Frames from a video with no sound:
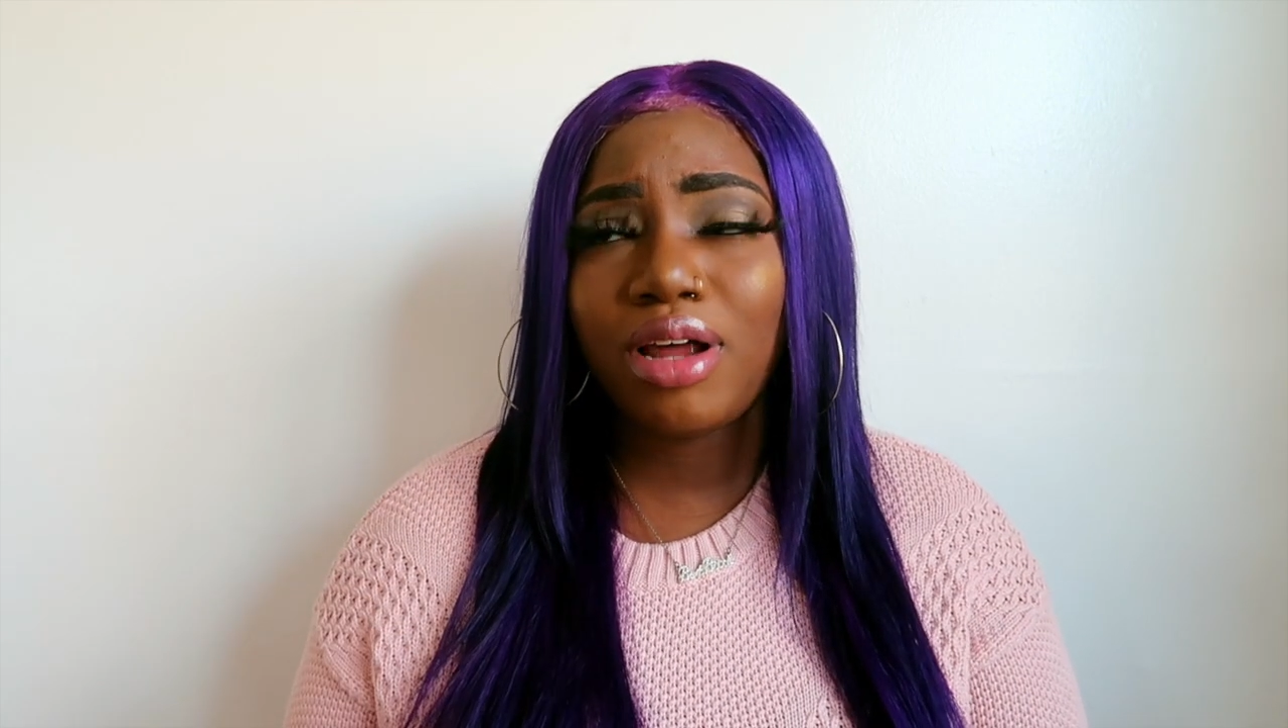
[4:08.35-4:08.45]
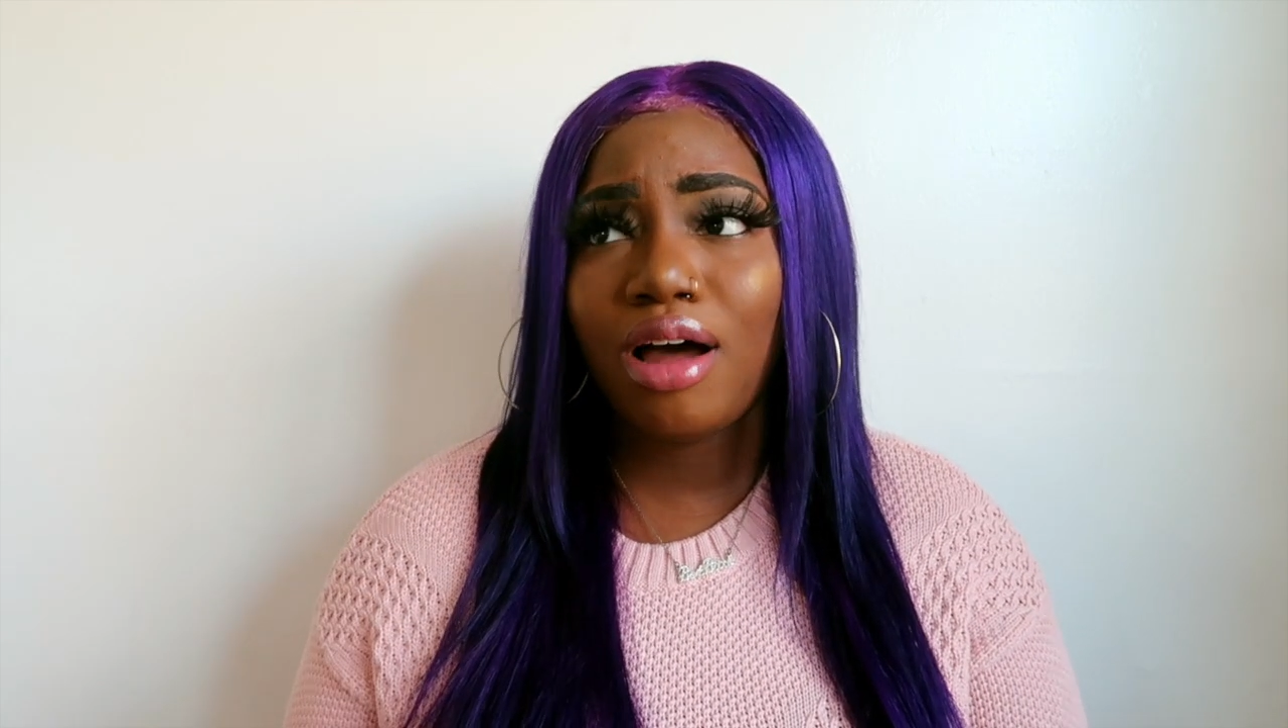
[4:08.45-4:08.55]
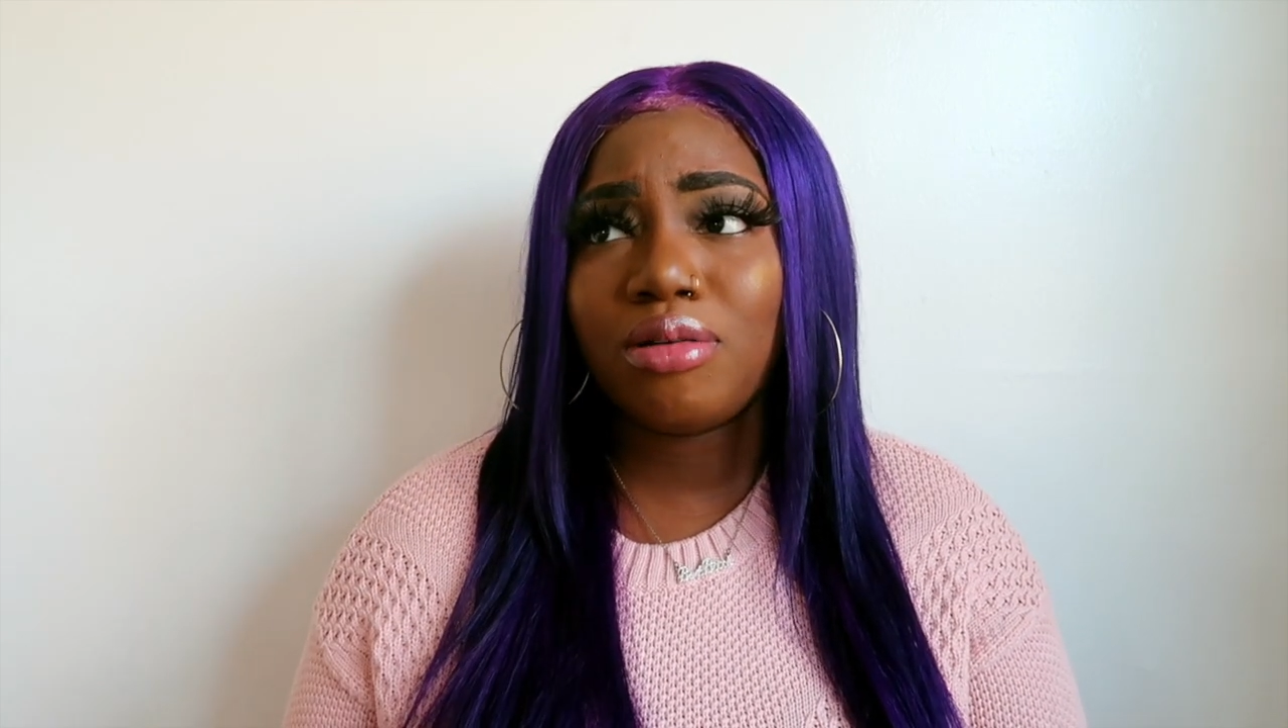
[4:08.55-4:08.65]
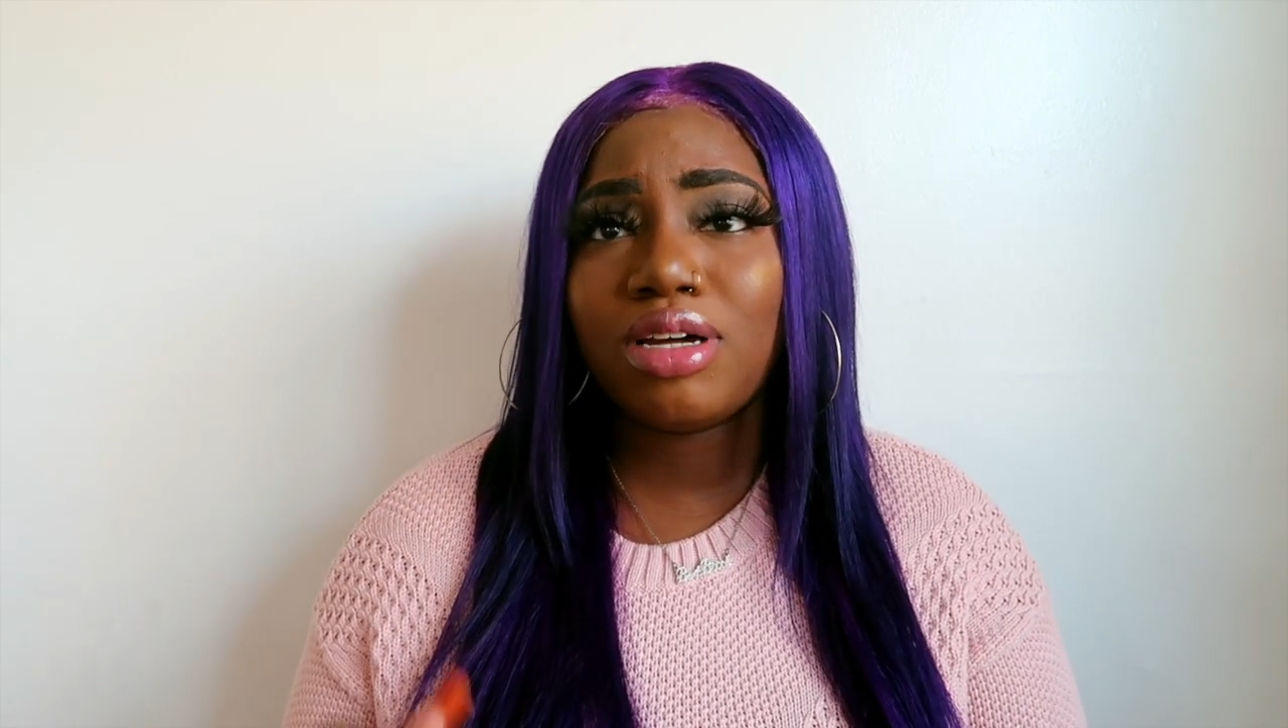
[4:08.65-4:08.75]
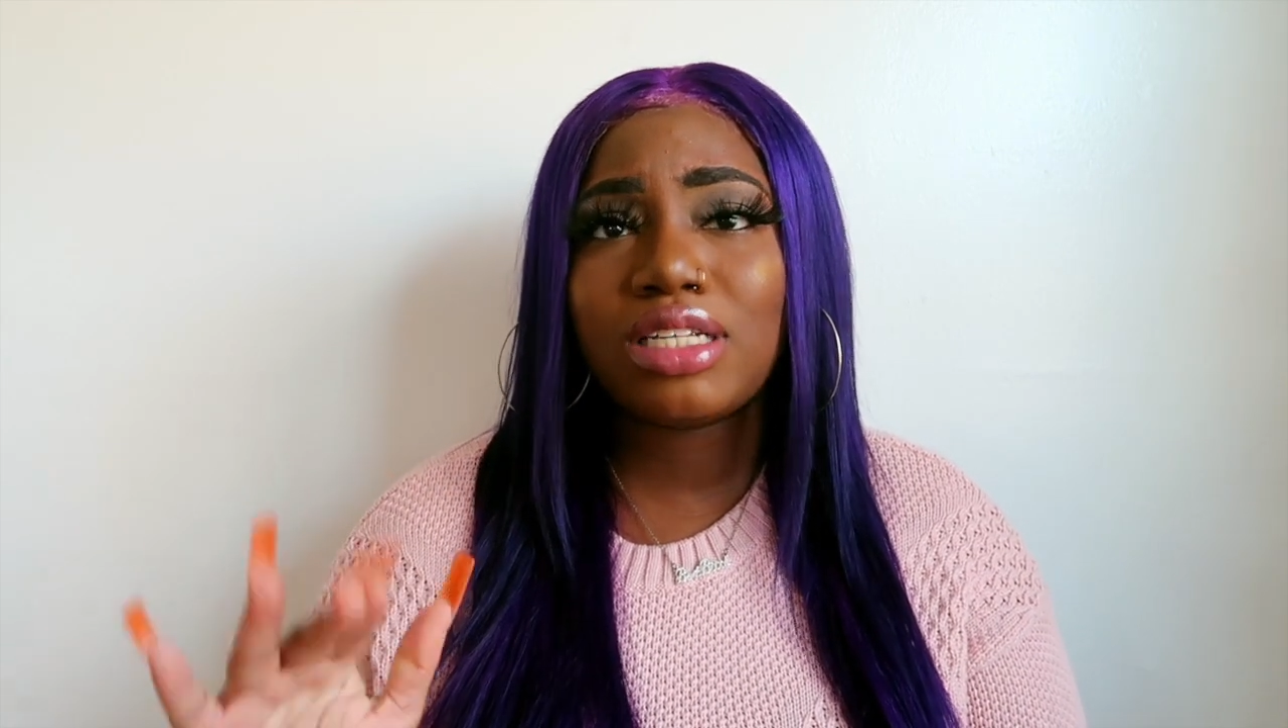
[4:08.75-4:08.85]

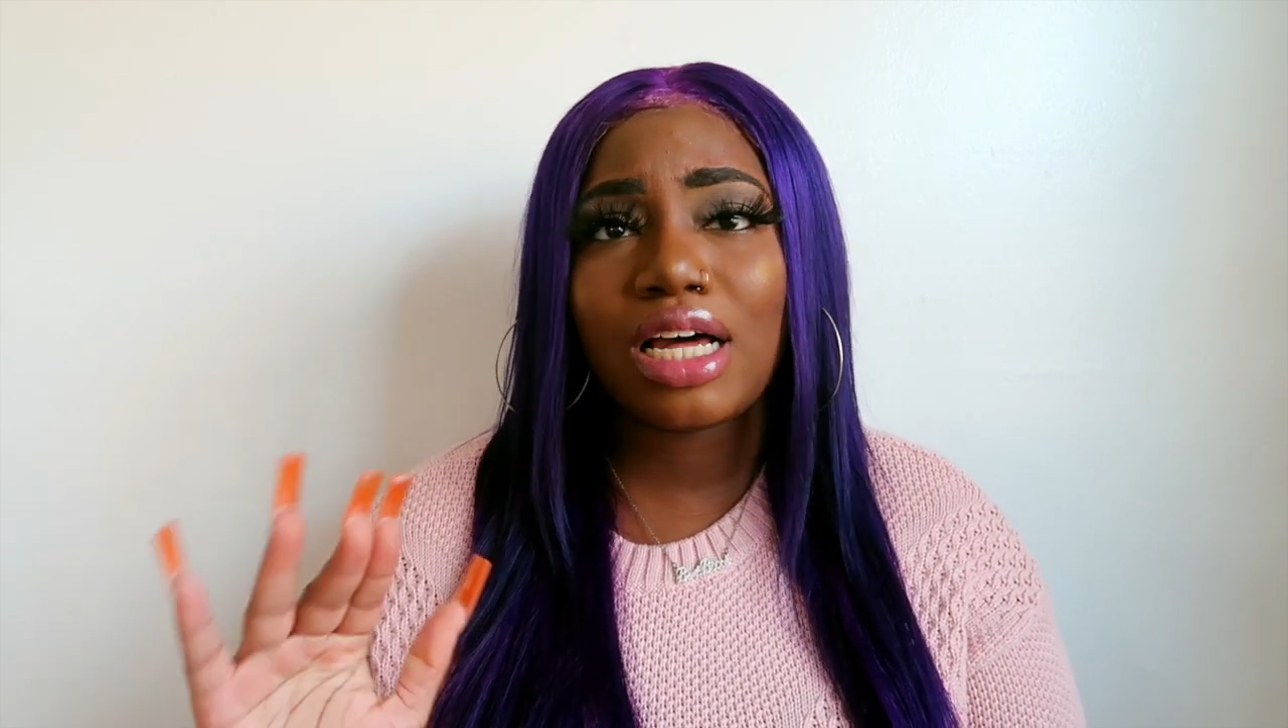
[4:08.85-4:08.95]
now because